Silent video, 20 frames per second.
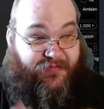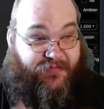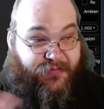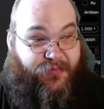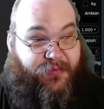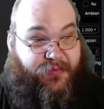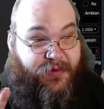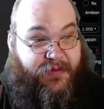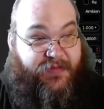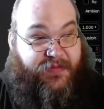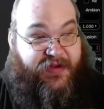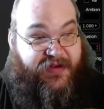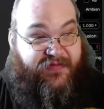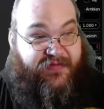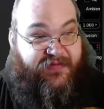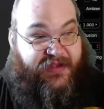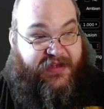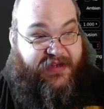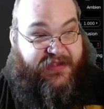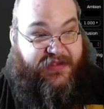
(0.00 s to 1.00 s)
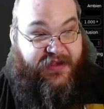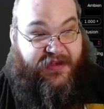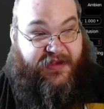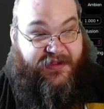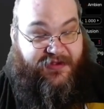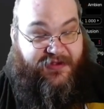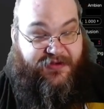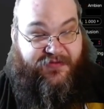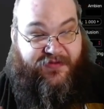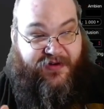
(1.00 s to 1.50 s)
Primitively
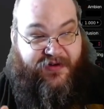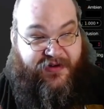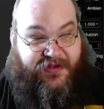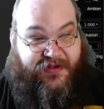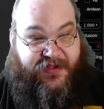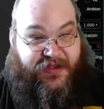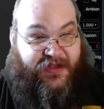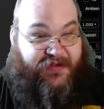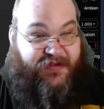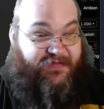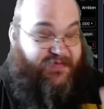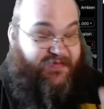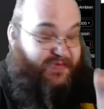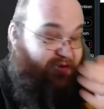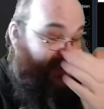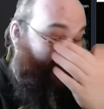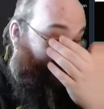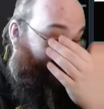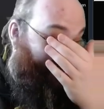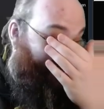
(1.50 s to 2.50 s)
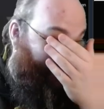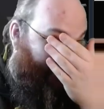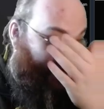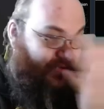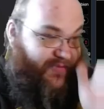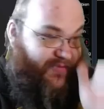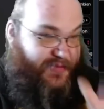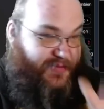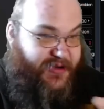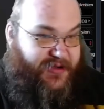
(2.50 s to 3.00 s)
designed so far. It's far
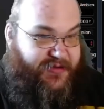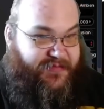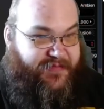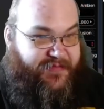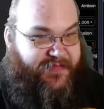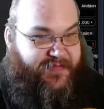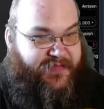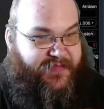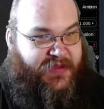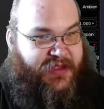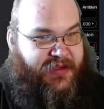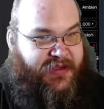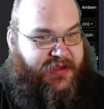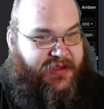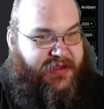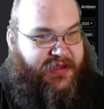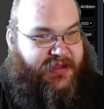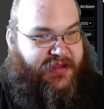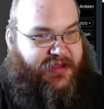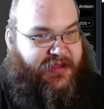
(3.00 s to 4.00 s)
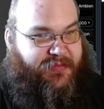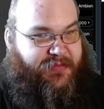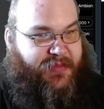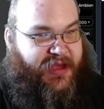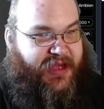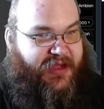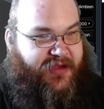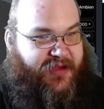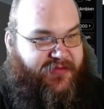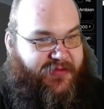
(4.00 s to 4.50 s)
from done. The
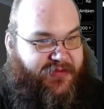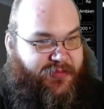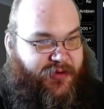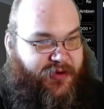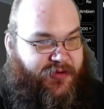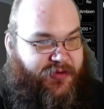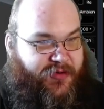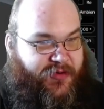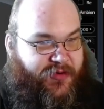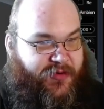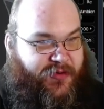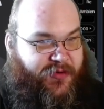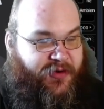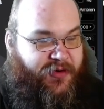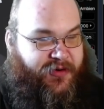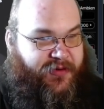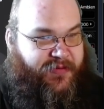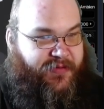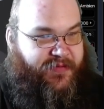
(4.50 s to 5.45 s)
back of the protocore.